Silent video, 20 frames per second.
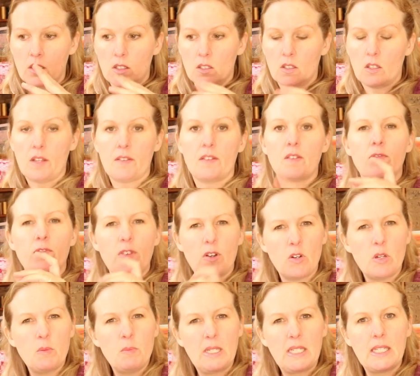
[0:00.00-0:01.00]
like the
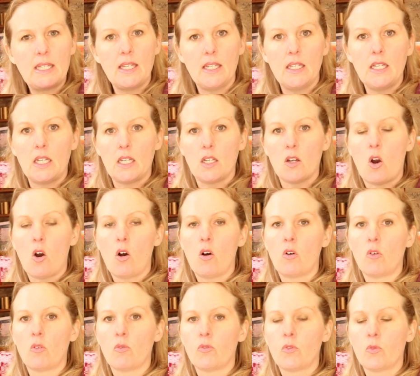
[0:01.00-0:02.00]
very beginning
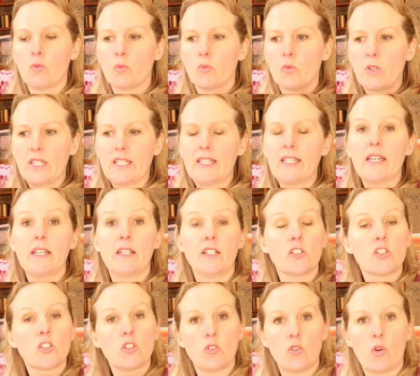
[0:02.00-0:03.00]
of really getting
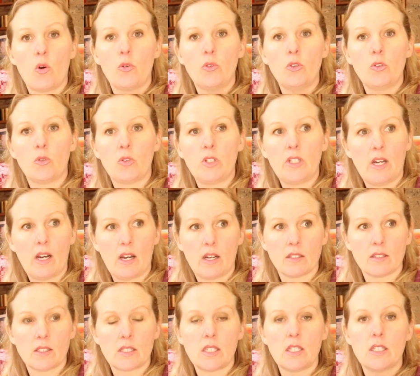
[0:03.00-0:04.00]
to know your
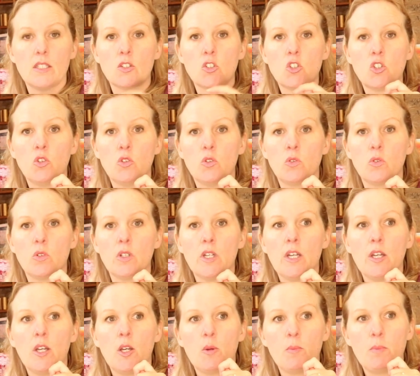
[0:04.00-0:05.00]
yarns, is to
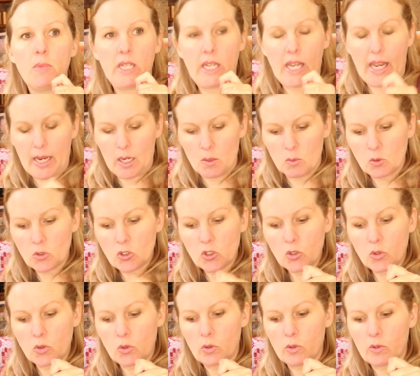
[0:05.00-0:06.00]
be able
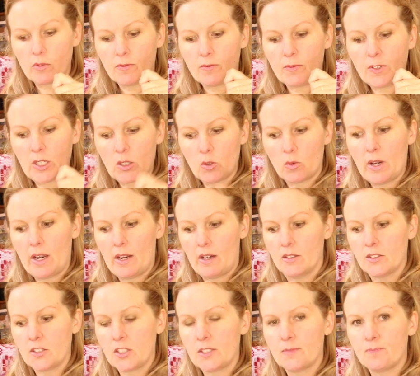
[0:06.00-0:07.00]
to figure
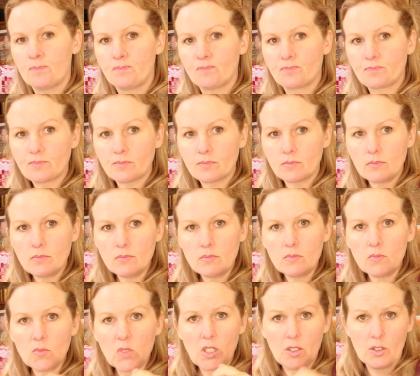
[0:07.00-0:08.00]
out
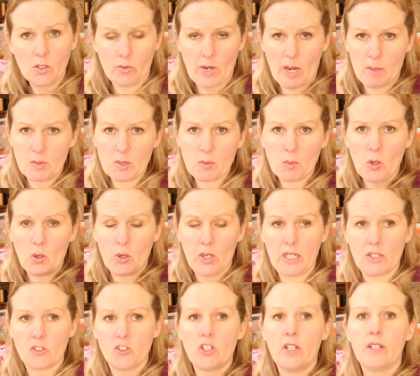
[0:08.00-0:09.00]
the wraps per
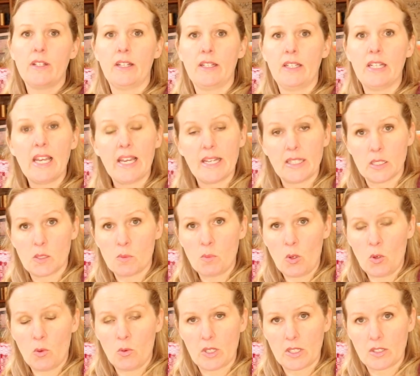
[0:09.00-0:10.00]
inch and then the ends
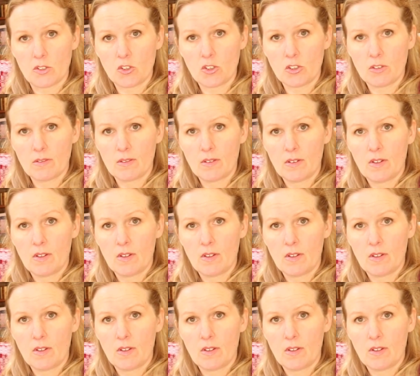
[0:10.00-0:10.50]
per inch.